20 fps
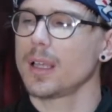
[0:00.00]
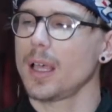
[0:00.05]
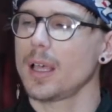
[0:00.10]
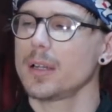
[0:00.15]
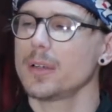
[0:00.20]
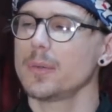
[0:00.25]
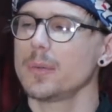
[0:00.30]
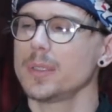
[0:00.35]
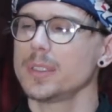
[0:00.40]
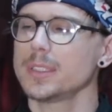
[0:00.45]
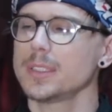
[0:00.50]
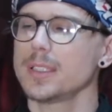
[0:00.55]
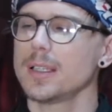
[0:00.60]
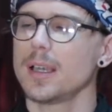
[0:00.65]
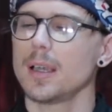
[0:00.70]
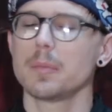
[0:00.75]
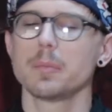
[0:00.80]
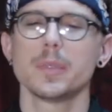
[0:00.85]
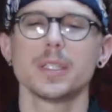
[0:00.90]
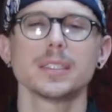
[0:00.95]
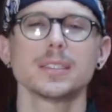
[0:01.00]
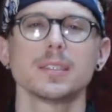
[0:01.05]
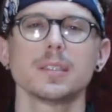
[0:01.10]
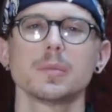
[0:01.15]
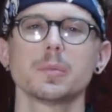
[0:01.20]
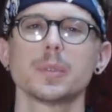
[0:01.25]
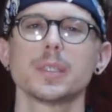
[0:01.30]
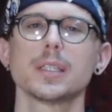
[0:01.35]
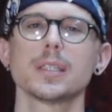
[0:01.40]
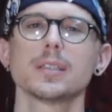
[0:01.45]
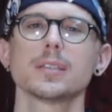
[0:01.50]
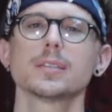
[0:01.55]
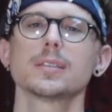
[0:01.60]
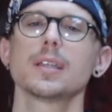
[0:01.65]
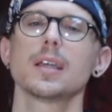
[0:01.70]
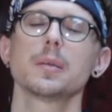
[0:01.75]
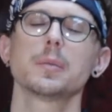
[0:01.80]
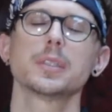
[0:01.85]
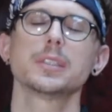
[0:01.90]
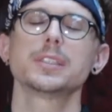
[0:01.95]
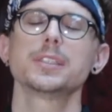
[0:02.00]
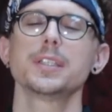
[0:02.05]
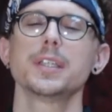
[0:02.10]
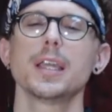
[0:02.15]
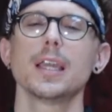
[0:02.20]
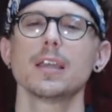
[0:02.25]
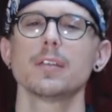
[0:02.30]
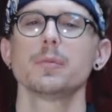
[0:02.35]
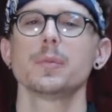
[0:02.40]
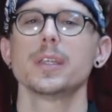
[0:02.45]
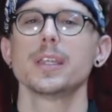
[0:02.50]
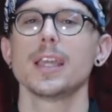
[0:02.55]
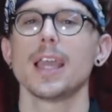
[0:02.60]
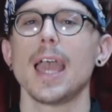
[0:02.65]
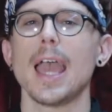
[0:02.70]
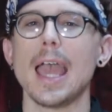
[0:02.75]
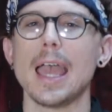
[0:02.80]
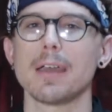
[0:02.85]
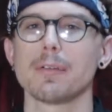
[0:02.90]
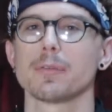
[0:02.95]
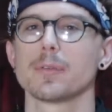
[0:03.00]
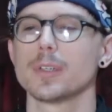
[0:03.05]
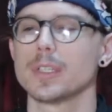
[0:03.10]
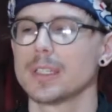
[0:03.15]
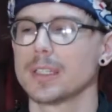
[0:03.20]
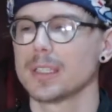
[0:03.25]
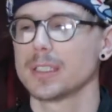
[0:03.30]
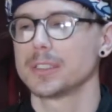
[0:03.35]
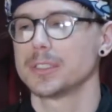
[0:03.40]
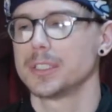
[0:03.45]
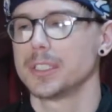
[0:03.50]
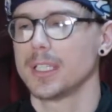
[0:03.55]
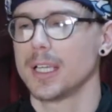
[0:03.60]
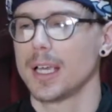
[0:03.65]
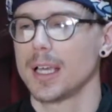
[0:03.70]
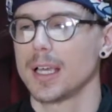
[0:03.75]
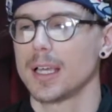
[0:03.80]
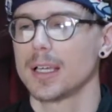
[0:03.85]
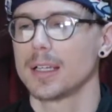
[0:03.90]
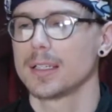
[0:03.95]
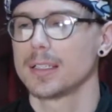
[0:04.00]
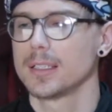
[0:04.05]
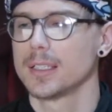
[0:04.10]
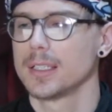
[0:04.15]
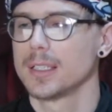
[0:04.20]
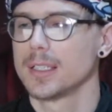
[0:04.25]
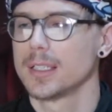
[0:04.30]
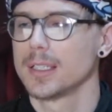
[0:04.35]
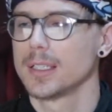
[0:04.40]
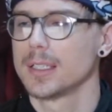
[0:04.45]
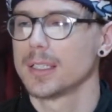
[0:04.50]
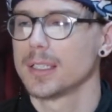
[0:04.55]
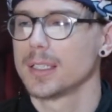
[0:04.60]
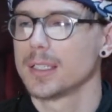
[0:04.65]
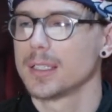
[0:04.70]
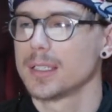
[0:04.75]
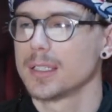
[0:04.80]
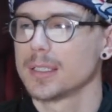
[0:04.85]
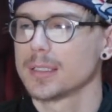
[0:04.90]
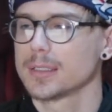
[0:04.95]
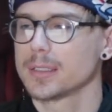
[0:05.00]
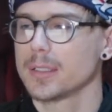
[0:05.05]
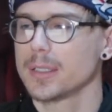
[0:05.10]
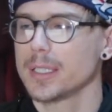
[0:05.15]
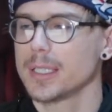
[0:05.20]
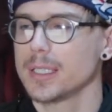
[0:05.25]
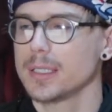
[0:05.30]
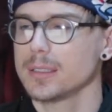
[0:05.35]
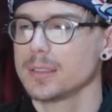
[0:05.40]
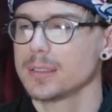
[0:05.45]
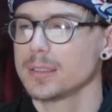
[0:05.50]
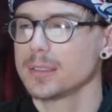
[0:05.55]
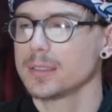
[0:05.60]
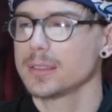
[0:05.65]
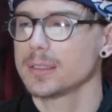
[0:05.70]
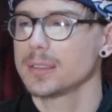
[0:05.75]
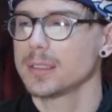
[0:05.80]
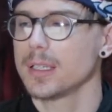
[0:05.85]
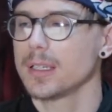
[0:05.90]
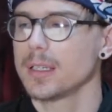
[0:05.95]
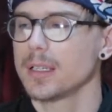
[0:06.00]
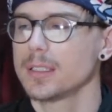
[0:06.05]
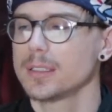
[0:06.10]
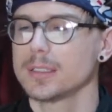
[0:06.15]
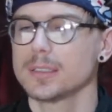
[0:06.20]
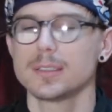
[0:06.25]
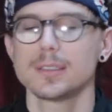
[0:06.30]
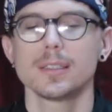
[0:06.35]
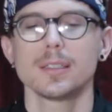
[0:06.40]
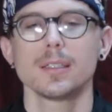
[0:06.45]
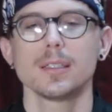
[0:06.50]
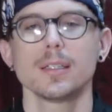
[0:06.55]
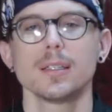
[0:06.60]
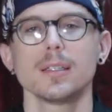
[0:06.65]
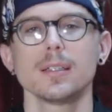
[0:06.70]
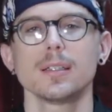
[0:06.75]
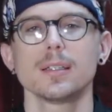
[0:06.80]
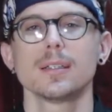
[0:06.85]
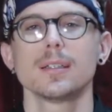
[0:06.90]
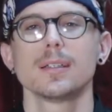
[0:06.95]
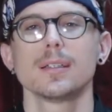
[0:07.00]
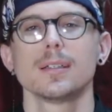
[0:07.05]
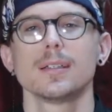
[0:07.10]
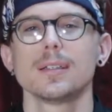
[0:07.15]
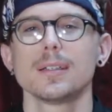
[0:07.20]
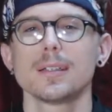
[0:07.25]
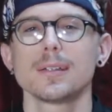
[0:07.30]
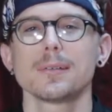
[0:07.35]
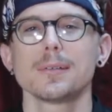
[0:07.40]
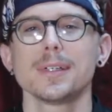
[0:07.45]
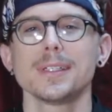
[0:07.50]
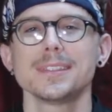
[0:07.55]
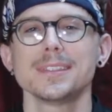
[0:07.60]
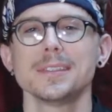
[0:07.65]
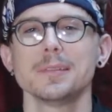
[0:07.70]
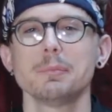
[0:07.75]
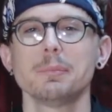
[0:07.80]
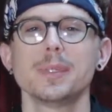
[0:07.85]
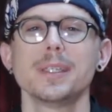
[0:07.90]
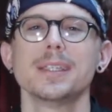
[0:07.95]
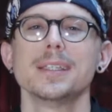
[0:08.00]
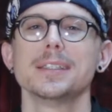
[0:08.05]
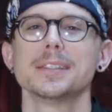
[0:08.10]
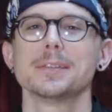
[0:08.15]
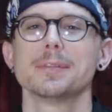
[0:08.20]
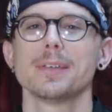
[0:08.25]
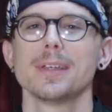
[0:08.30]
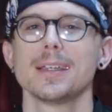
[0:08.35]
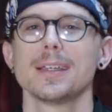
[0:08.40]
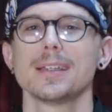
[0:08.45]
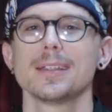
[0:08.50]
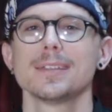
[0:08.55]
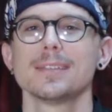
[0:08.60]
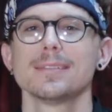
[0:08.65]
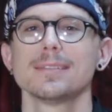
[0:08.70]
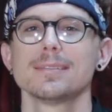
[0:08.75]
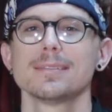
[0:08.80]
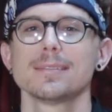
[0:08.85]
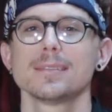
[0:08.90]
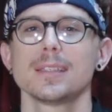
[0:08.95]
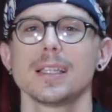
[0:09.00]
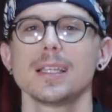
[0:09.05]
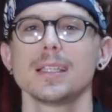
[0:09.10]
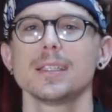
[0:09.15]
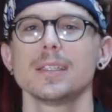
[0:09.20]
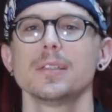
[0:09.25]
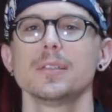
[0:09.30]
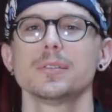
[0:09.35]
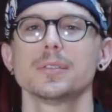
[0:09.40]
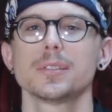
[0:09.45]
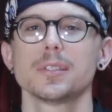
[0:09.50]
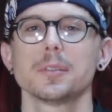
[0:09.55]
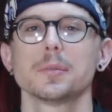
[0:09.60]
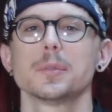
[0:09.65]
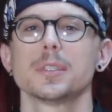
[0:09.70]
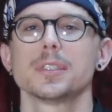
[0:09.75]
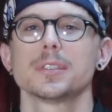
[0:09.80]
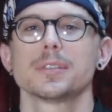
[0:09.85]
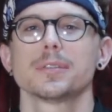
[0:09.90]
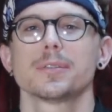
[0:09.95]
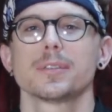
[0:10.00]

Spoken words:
I don't want to say I miss it because, I mean, she gave me everything she had. So I guess instead I just say, rest in peace, van. Thank you so much